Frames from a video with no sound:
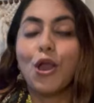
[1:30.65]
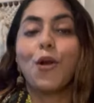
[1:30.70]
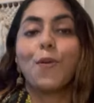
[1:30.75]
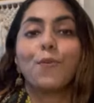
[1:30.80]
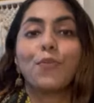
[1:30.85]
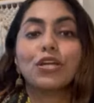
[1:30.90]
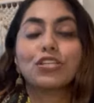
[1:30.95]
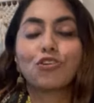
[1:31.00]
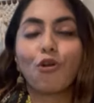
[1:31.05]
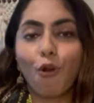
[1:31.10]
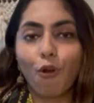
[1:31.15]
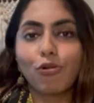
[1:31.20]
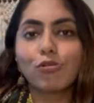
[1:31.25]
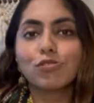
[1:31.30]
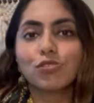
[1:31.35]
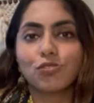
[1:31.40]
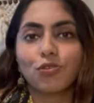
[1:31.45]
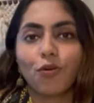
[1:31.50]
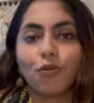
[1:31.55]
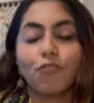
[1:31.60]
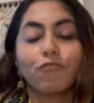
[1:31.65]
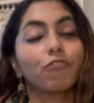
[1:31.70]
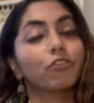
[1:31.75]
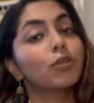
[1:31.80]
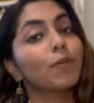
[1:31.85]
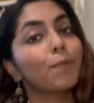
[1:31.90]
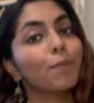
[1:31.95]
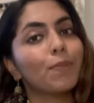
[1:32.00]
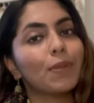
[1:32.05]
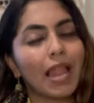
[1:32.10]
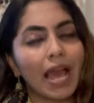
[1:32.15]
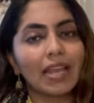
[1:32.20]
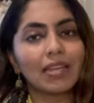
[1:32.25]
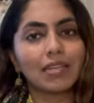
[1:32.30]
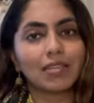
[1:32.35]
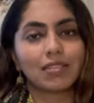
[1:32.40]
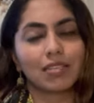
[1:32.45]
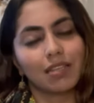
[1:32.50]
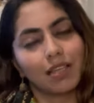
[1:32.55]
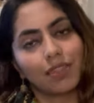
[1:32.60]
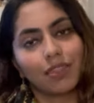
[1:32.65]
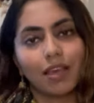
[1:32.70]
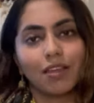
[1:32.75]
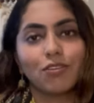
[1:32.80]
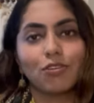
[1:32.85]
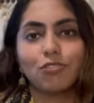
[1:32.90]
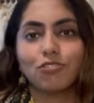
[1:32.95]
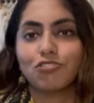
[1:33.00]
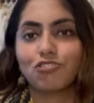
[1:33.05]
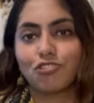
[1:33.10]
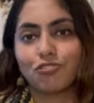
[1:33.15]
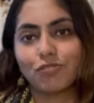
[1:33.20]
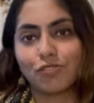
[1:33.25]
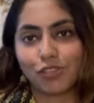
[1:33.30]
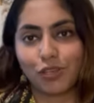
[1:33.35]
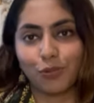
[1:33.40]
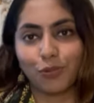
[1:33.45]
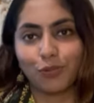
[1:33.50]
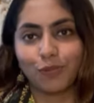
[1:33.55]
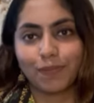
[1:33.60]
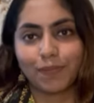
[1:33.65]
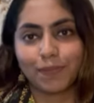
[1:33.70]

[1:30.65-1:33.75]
but also for the planet that nurtures you.